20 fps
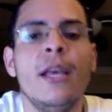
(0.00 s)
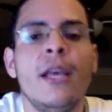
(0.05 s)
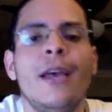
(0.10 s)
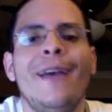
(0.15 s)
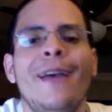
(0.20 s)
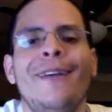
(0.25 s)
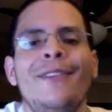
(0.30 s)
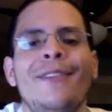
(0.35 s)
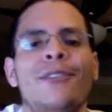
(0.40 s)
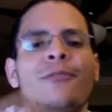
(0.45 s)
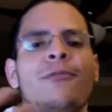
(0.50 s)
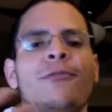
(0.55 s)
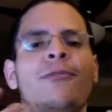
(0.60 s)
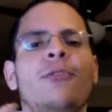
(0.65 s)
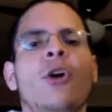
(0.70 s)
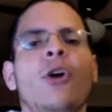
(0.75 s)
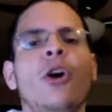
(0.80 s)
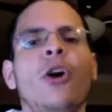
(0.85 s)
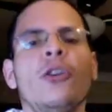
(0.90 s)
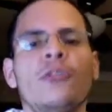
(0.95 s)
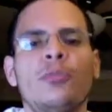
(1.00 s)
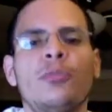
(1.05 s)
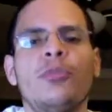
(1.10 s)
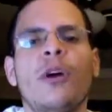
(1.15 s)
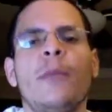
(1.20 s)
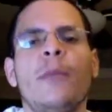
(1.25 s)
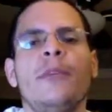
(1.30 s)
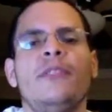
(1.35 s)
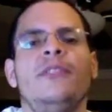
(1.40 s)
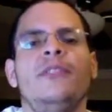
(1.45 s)
and the false
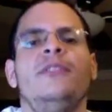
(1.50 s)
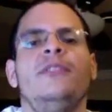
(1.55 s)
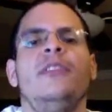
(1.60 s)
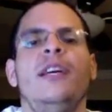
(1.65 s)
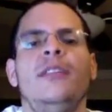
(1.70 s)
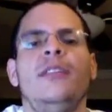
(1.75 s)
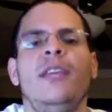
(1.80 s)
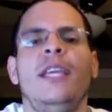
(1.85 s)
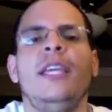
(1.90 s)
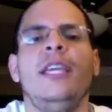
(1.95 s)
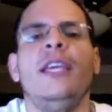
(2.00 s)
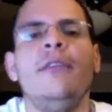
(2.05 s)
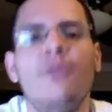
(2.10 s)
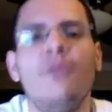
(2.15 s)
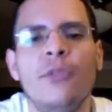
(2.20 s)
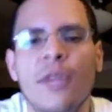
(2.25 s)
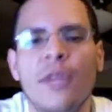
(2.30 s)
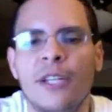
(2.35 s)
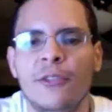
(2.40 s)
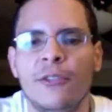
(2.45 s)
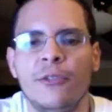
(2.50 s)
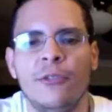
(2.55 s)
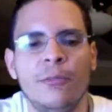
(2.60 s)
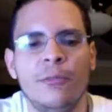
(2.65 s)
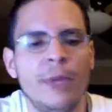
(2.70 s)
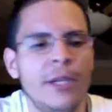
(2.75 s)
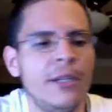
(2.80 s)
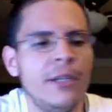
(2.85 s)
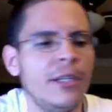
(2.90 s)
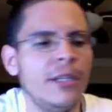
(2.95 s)
promises that they gave you that if you
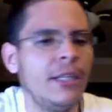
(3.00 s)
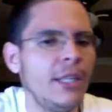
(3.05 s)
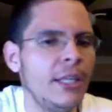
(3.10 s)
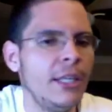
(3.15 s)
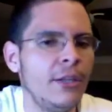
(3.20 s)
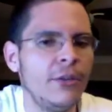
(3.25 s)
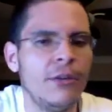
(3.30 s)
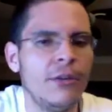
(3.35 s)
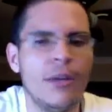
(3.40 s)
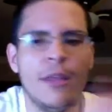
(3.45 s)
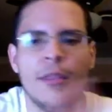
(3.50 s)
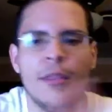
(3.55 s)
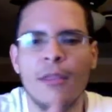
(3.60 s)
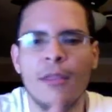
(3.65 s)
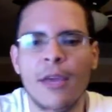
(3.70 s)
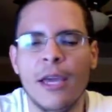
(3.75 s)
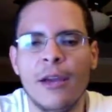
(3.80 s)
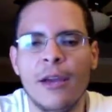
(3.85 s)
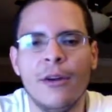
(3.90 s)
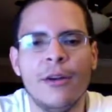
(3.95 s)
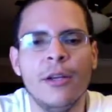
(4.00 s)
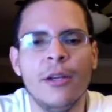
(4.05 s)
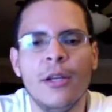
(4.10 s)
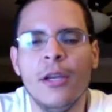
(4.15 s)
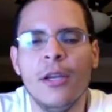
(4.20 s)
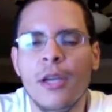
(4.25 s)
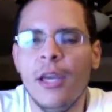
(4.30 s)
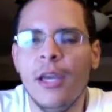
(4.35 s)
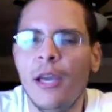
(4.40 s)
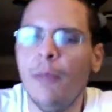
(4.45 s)
spend here and there
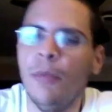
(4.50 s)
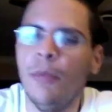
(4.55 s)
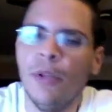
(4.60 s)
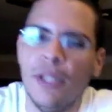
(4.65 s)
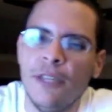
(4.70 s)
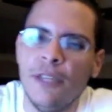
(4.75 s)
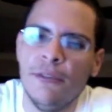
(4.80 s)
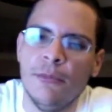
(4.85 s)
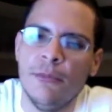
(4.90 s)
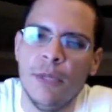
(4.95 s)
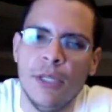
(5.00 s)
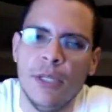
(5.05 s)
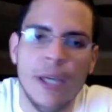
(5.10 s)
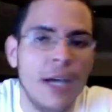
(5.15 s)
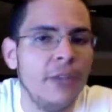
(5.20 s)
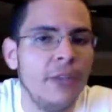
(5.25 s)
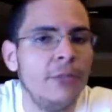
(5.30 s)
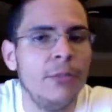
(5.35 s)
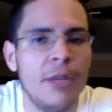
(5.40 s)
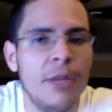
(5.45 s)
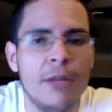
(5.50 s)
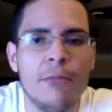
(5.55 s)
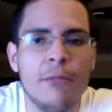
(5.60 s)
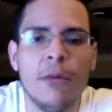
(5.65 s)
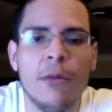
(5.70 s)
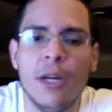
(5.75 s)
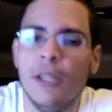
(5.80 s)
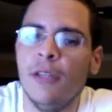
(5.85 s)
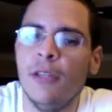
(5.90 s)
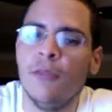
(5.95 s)
and believe me, I have spent
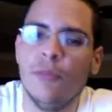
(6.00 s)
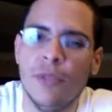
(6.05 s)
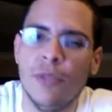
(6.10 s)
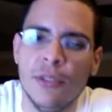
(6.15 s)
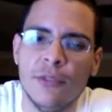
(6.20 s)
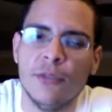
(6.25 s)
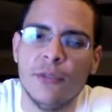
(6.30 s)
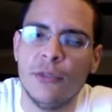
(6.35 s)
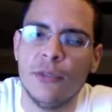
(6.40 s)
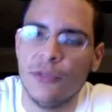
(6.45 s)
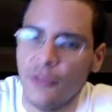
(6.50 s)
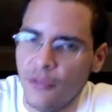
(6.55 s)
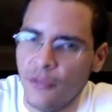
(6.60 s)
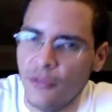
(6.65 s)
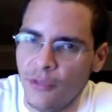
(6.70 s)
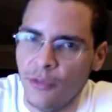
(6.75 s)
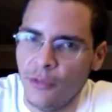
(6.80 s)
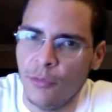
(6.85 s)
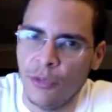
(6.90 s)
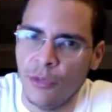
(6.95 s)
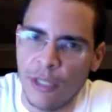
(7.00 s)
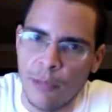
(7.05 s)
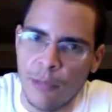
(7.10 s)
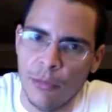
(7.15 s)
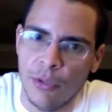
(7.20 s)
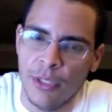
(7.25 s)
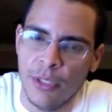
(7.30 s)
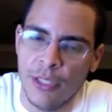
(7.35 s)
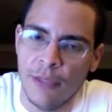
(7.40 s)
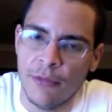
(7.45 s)
money on resources you would not
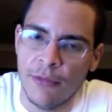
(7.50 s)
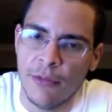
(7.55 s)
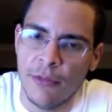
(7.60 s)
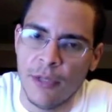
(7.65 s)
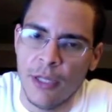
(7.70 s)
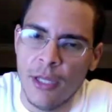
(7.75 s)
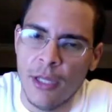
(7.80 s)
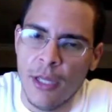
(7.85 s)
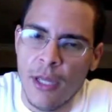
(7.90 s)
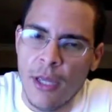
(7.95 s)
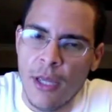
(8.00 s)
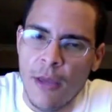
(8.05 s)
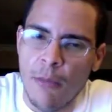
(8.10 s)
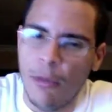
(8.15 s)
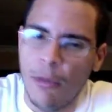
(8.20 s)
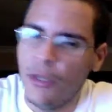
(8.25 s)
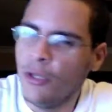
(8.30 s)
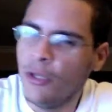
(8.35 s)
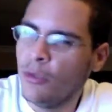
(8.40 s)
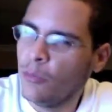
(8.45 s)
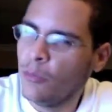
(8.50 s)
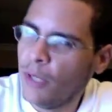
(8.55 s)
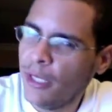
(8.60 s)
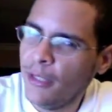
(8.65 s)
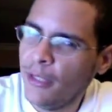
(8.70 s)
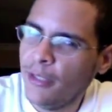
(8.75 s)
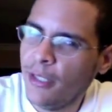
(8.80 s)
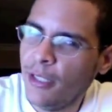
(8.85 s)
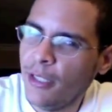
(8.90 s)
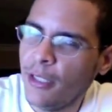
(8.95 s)
believe. But you know what I
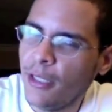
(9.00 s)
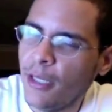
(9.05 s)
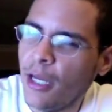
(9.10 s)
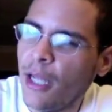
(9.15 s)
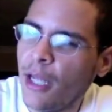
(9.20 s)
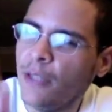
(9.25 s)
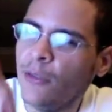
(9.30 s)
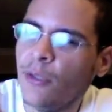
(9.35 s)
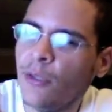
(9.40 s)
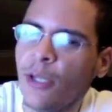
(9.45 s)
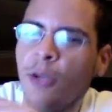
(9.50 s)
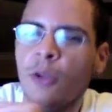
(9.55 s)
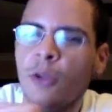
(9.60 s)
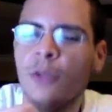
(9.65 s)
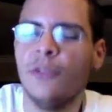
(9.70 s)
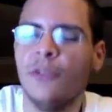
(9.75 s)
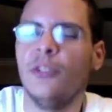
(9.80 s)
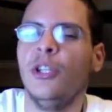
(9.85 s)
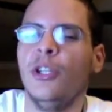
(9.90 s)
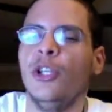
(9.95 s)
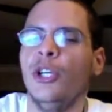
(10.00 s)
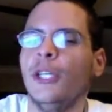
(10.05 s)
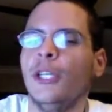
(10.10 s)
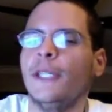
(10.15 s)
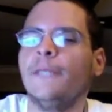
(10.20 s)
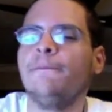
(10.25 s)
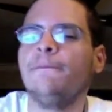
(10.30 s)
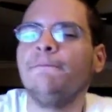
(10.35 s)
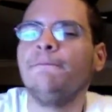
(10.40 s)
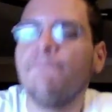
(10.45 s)
did? I took a closer look
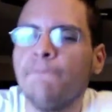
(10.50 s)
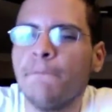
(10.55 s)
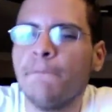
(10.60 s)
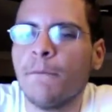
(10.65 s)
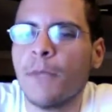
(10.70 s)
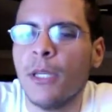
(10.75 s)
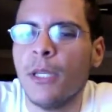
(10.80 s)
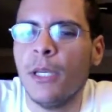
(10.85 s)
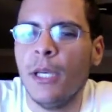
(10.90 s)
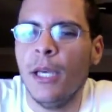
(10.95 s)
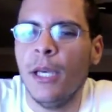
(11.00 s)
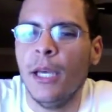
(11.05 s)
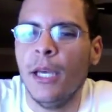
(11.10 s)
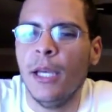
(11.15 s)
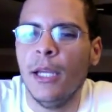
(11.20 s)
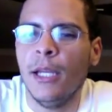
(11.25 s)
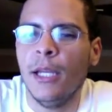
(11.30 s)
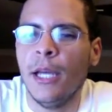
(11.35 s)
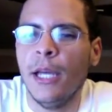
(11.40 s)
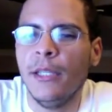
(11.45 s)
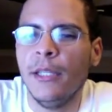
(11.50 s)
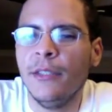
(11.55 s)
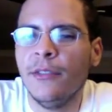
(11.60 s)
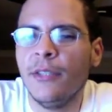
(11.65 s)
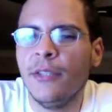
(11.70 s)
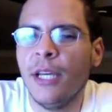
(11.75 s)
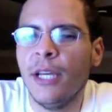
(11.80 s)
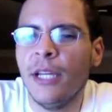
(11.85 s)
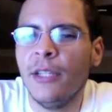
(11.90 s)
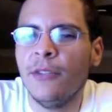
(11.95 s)
and I
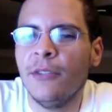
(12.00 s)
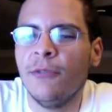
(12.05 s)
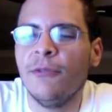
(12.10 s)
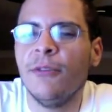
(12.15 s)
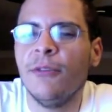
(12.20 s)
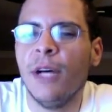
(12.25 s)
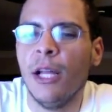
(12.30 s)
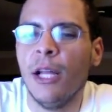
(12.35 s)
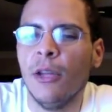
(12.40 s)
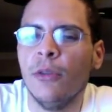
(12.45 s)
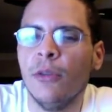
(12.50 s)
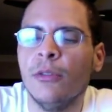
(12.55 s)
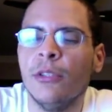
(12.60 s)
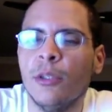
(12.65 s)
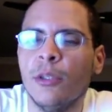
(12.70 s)
decided to follow the